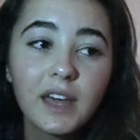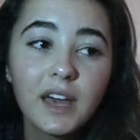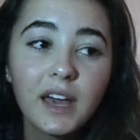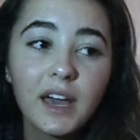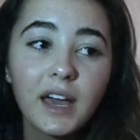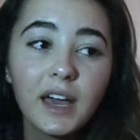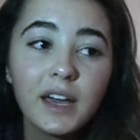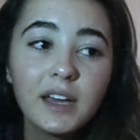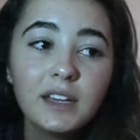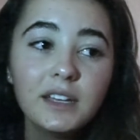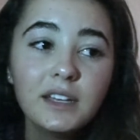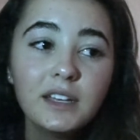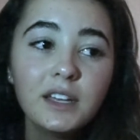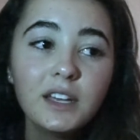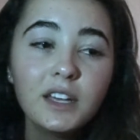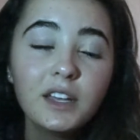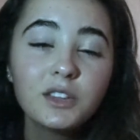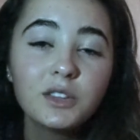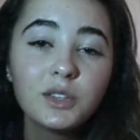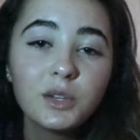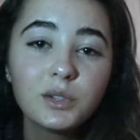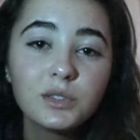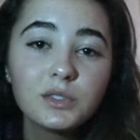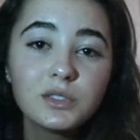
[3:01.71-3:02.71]
that
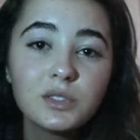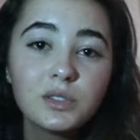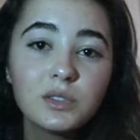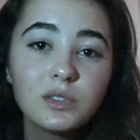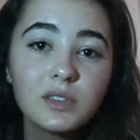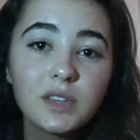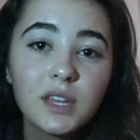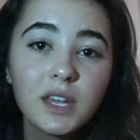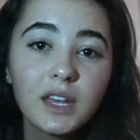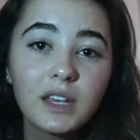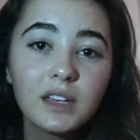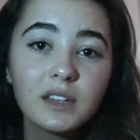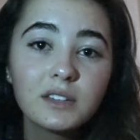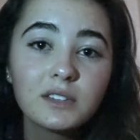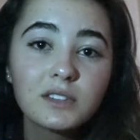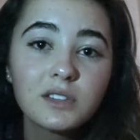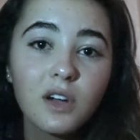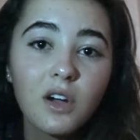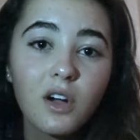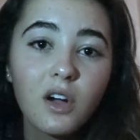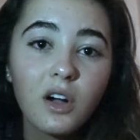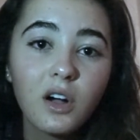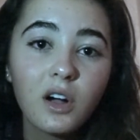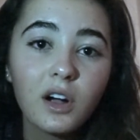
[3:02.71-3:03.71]
those two things
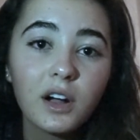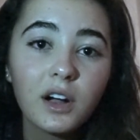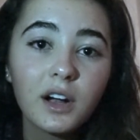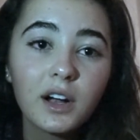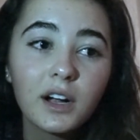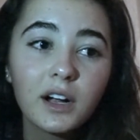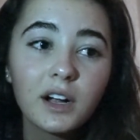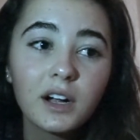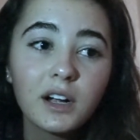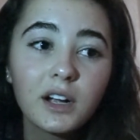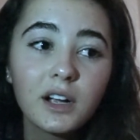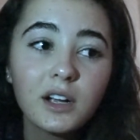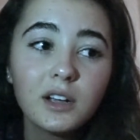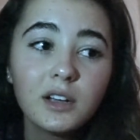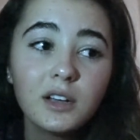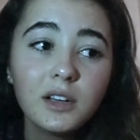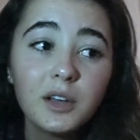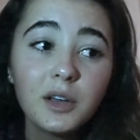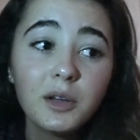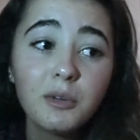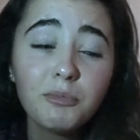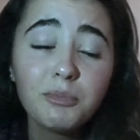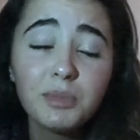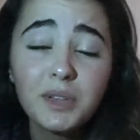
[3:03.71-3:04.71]
are
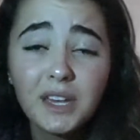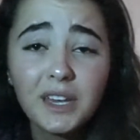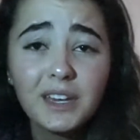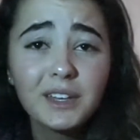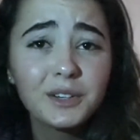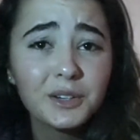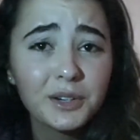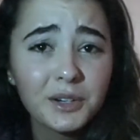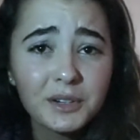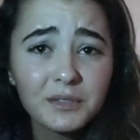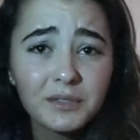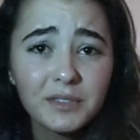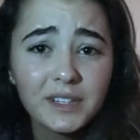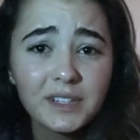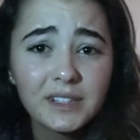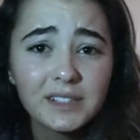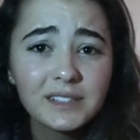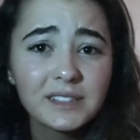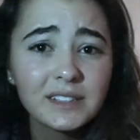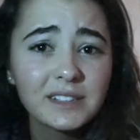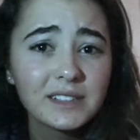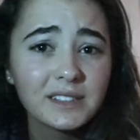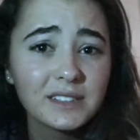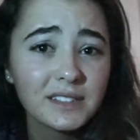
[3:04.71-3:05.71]
being
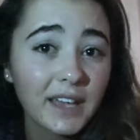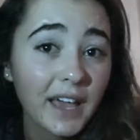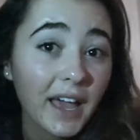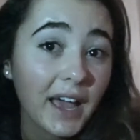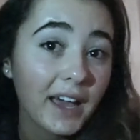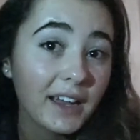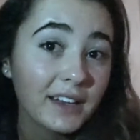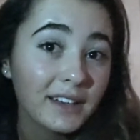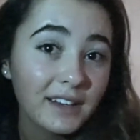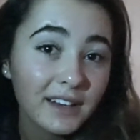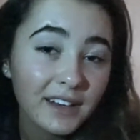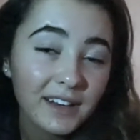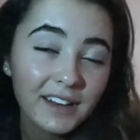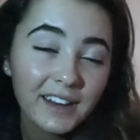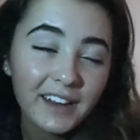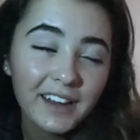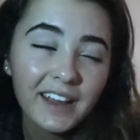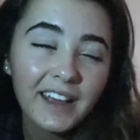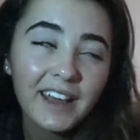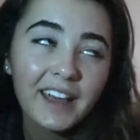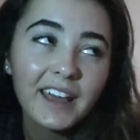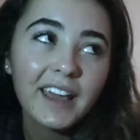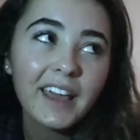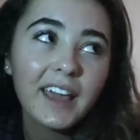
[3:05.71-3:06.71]
nervous and sad.
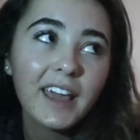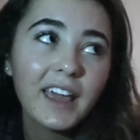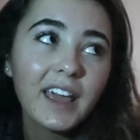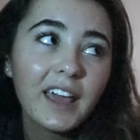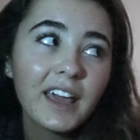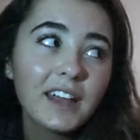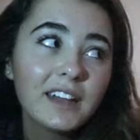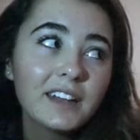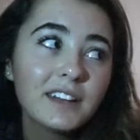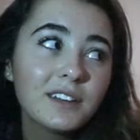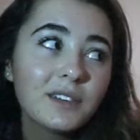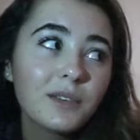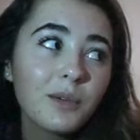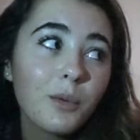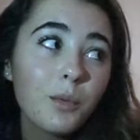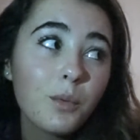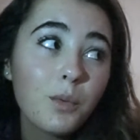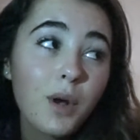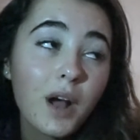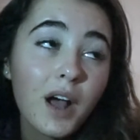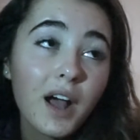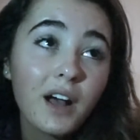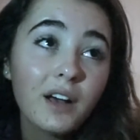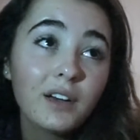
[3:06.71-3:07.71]
And
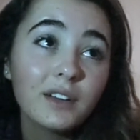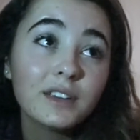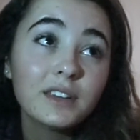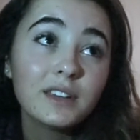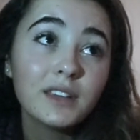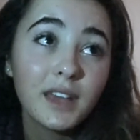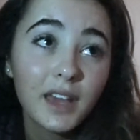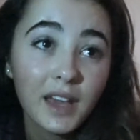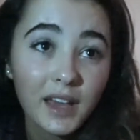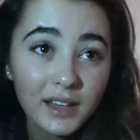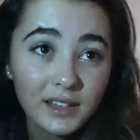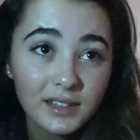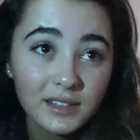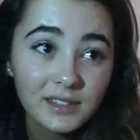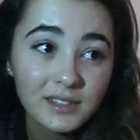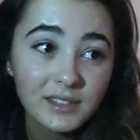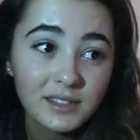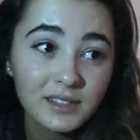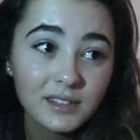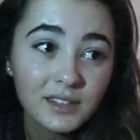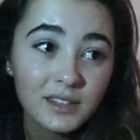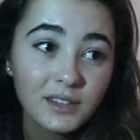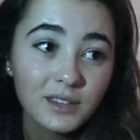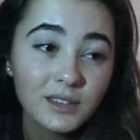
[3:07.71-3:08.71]
while
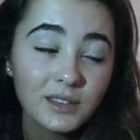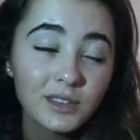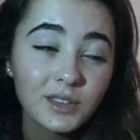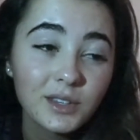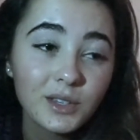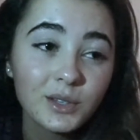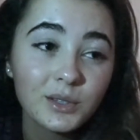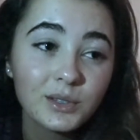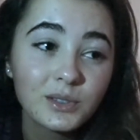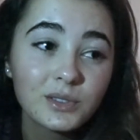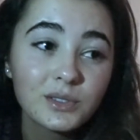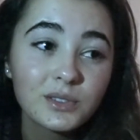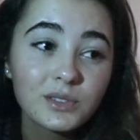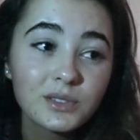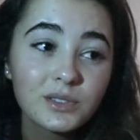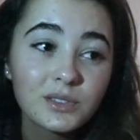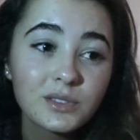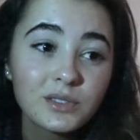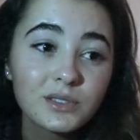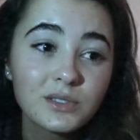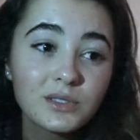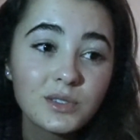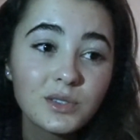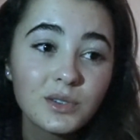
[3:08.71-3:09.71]
yes,
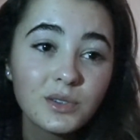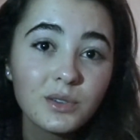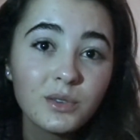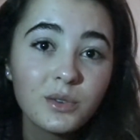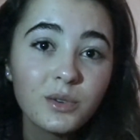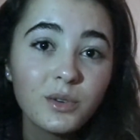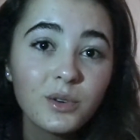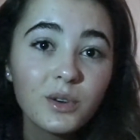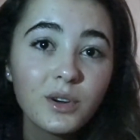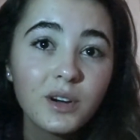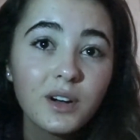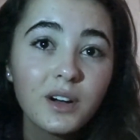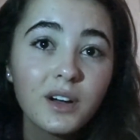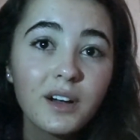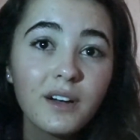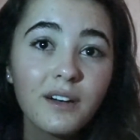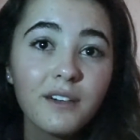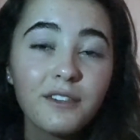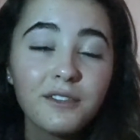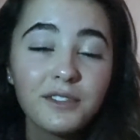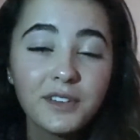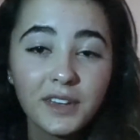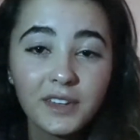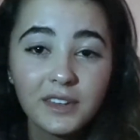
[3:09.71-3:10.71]
those two
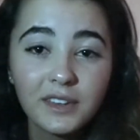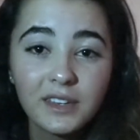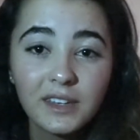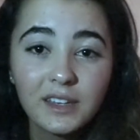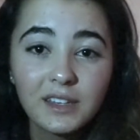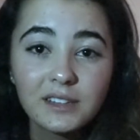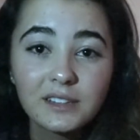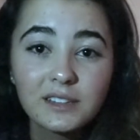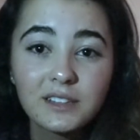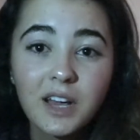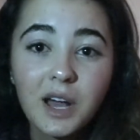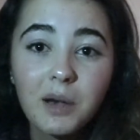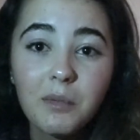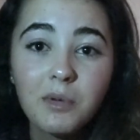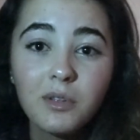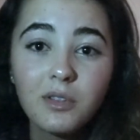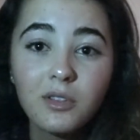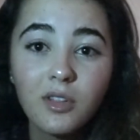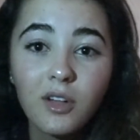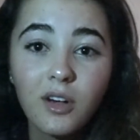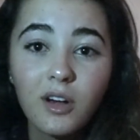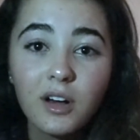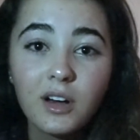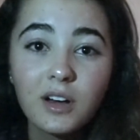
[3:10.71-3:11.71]
feelings come
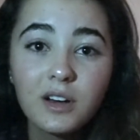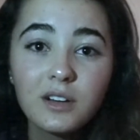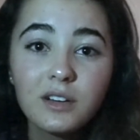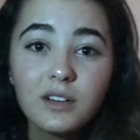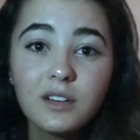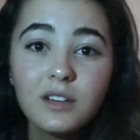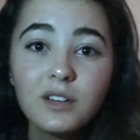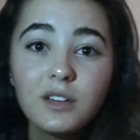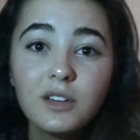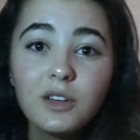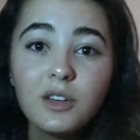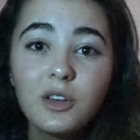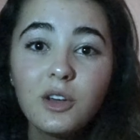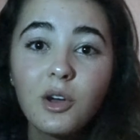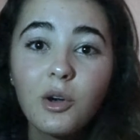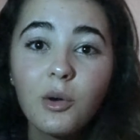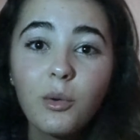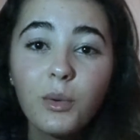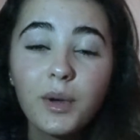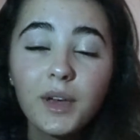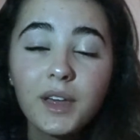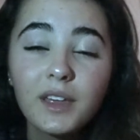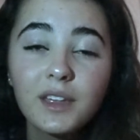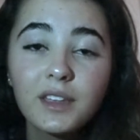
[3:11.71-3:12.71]
along
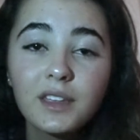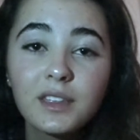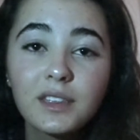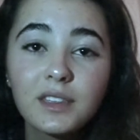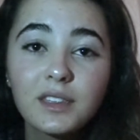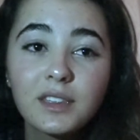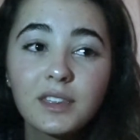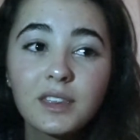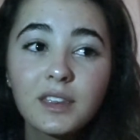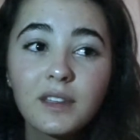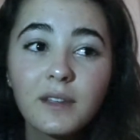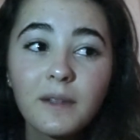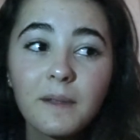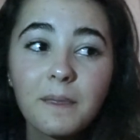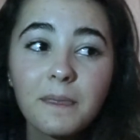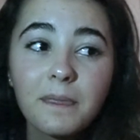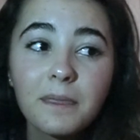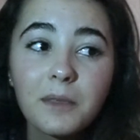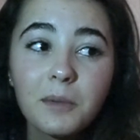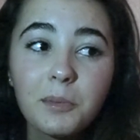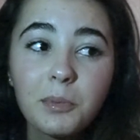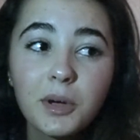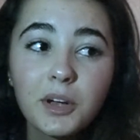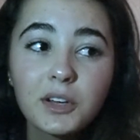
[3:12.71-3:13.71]
with
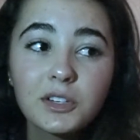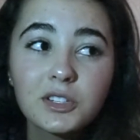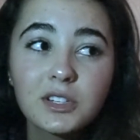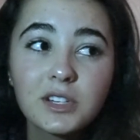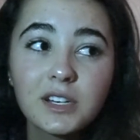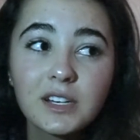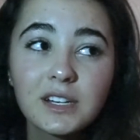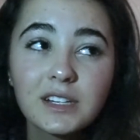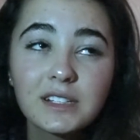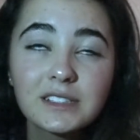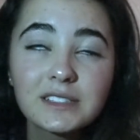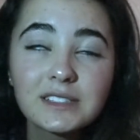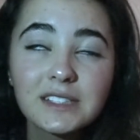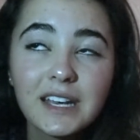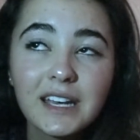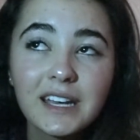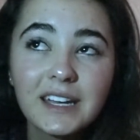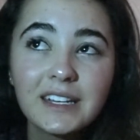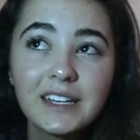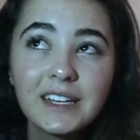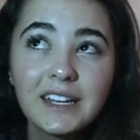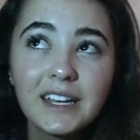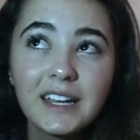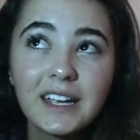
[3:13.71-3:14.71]
depression and
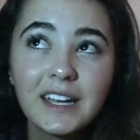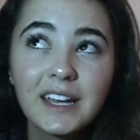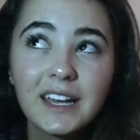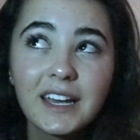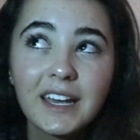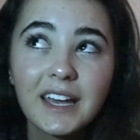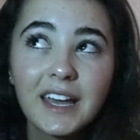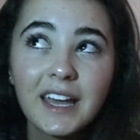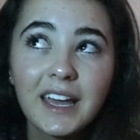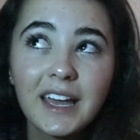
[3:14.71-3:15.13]
anxiety,